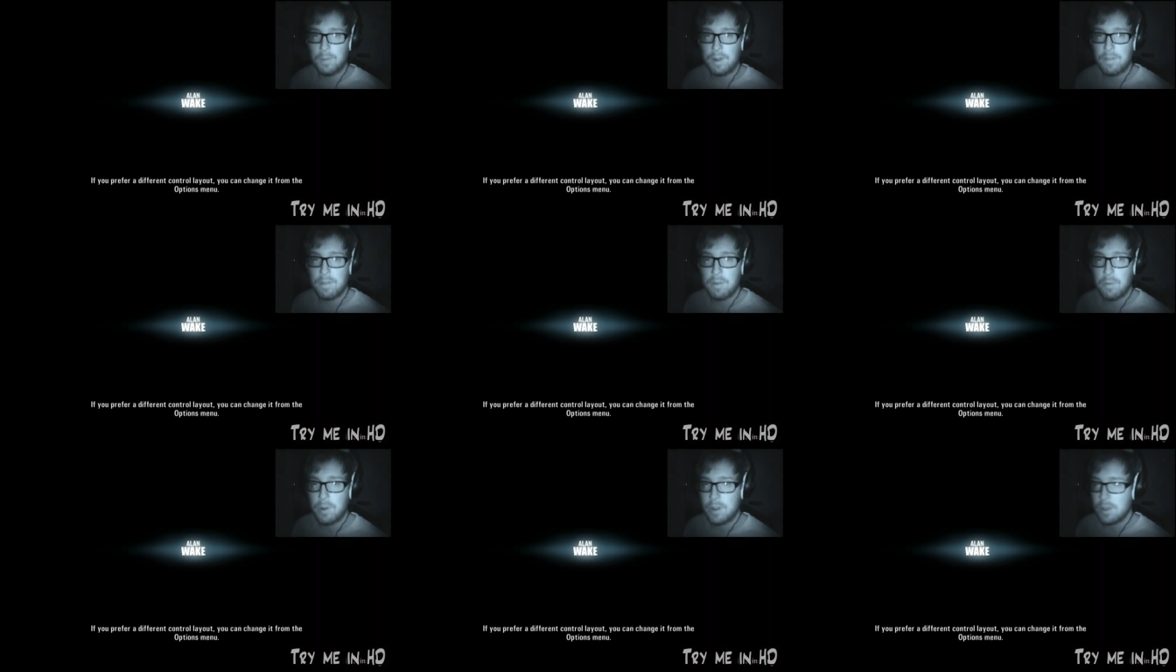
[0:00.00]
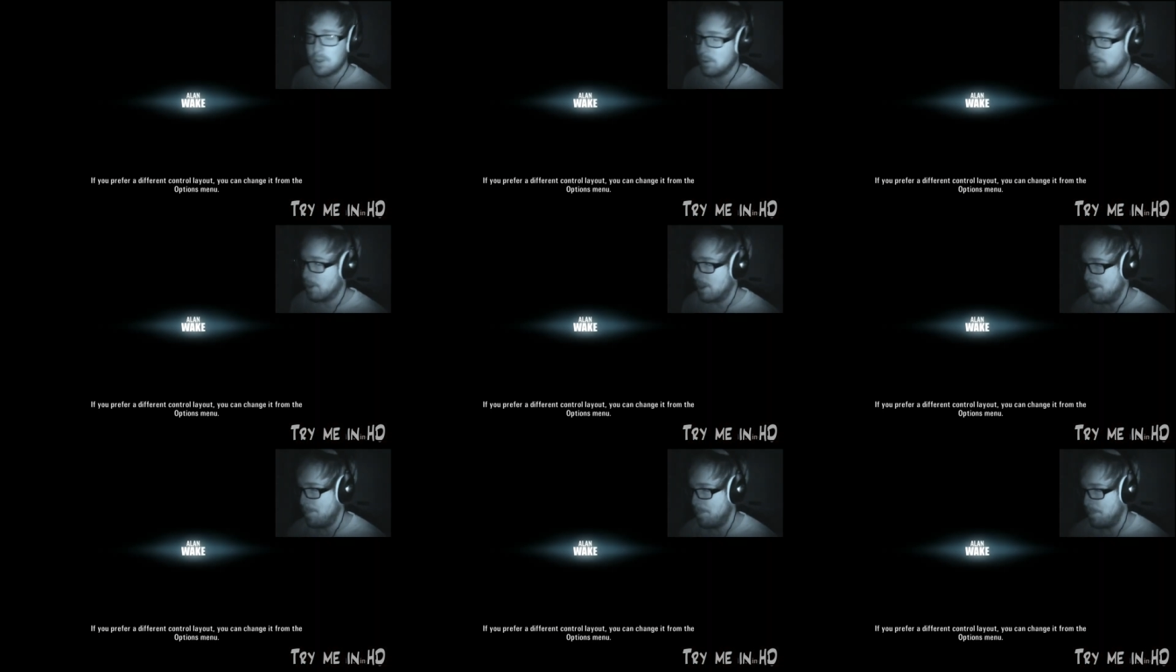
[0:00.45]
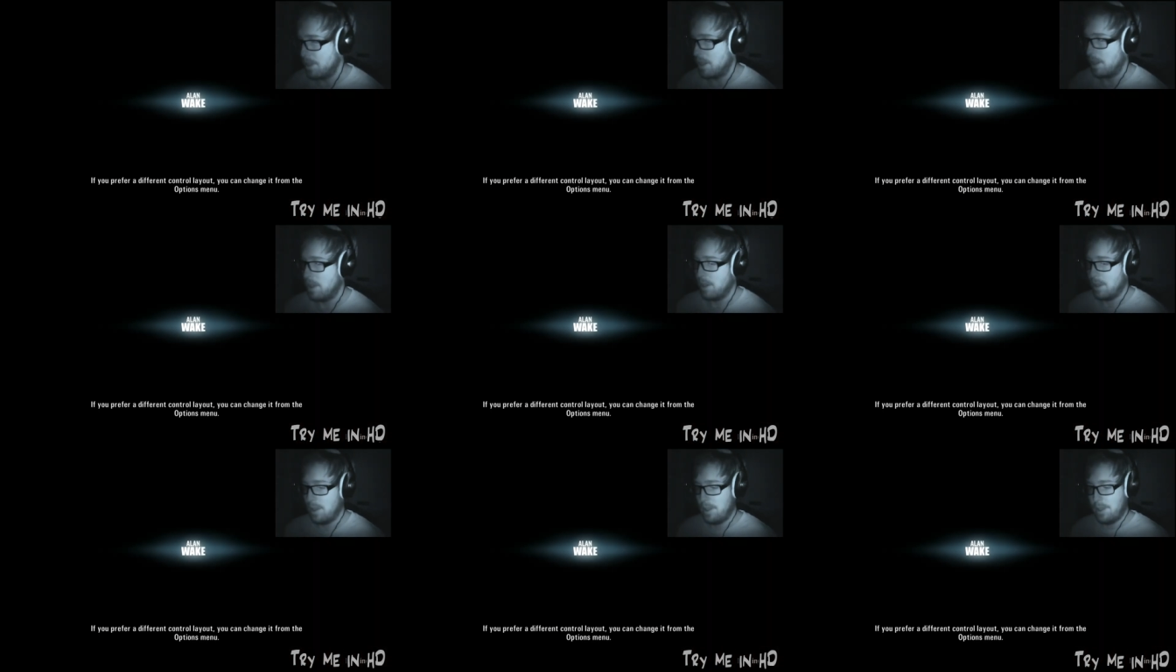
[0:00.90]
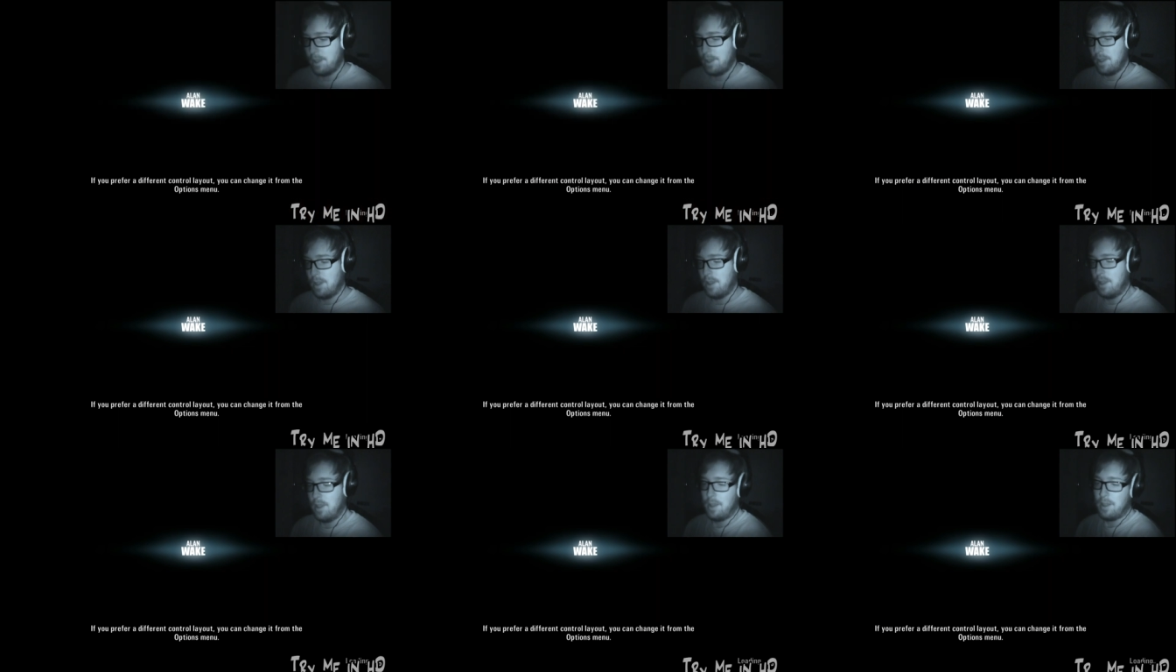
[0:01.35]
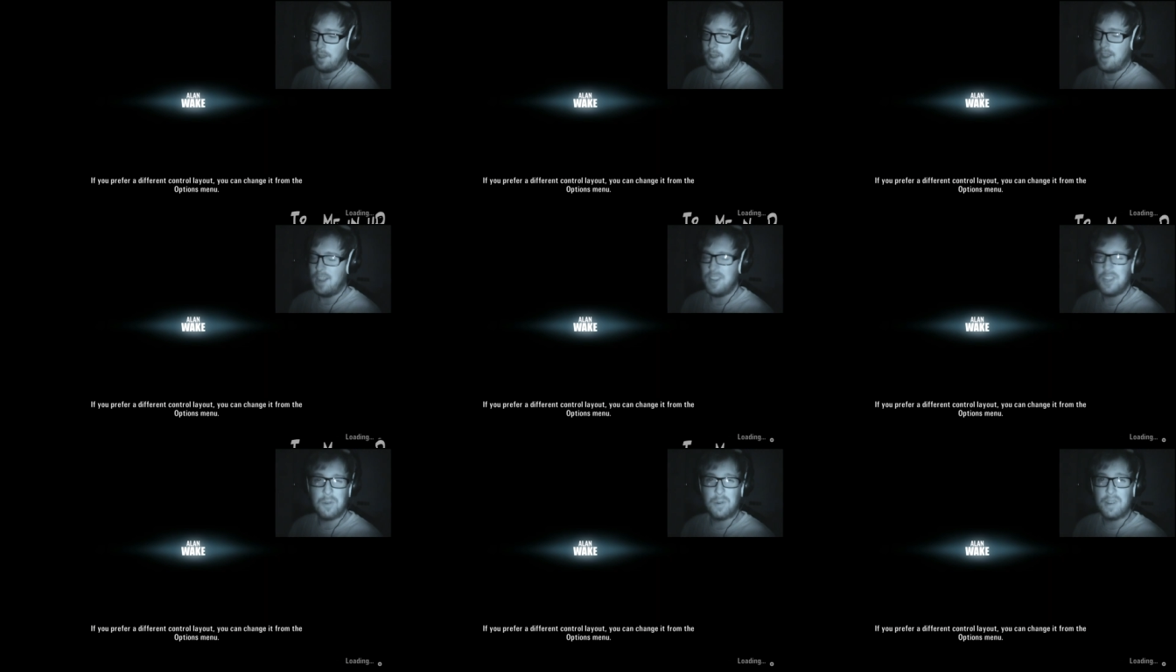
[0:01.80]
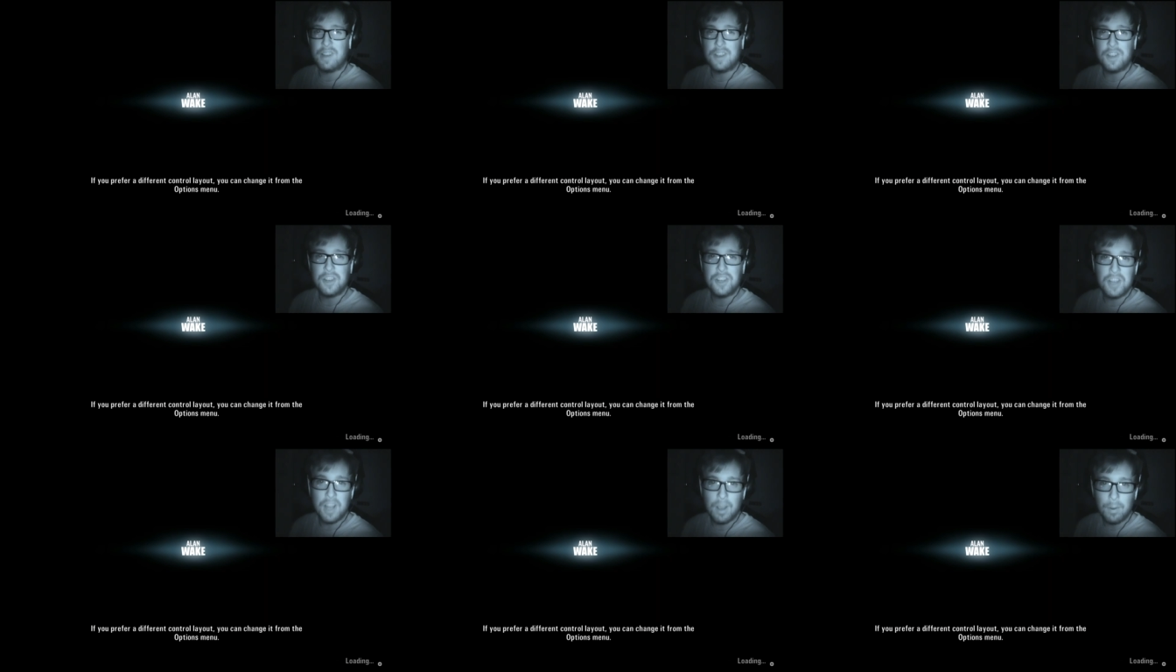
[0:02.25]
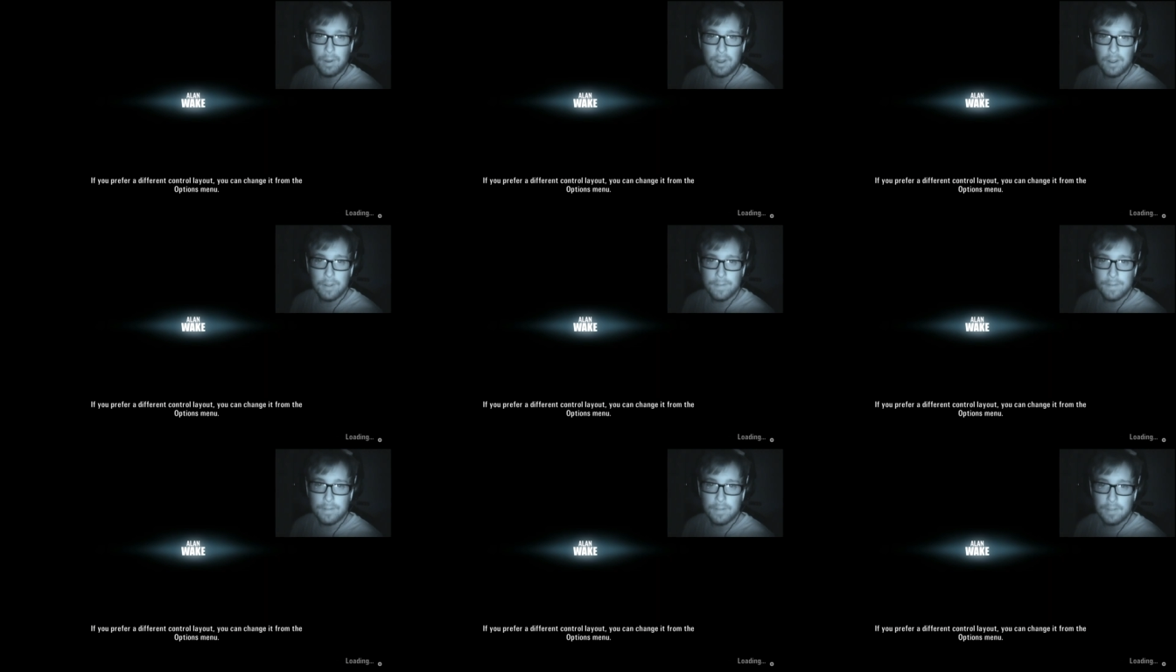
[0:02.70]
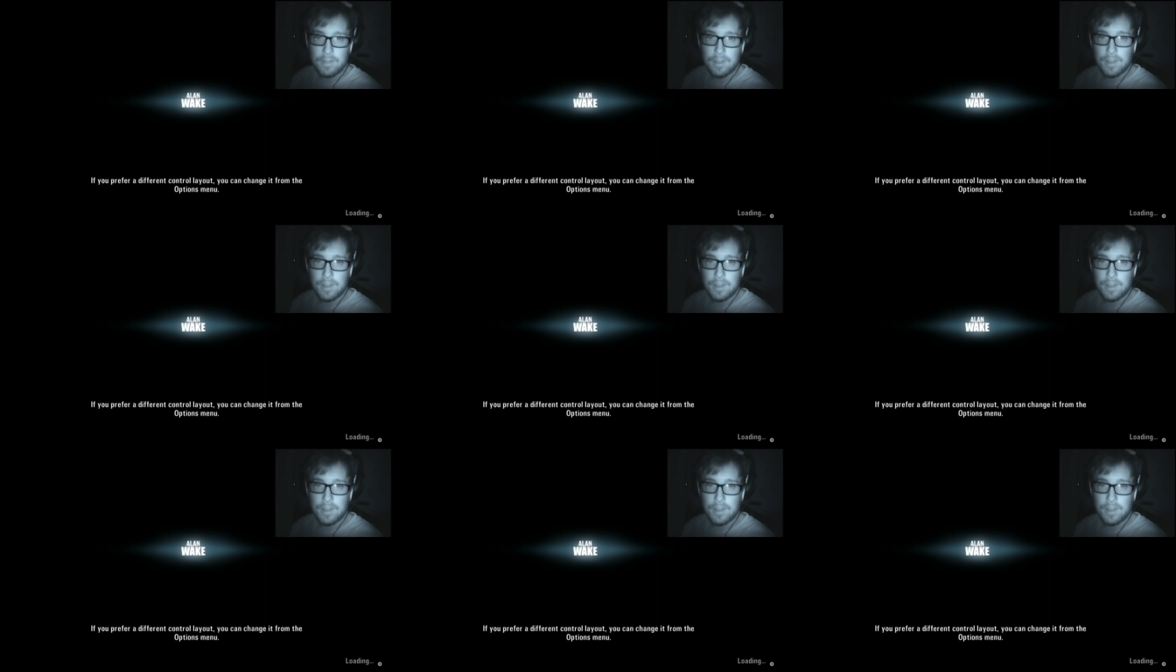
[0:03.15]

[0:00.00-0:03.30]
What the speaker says: whatever you want to call it. I just wanted to show off.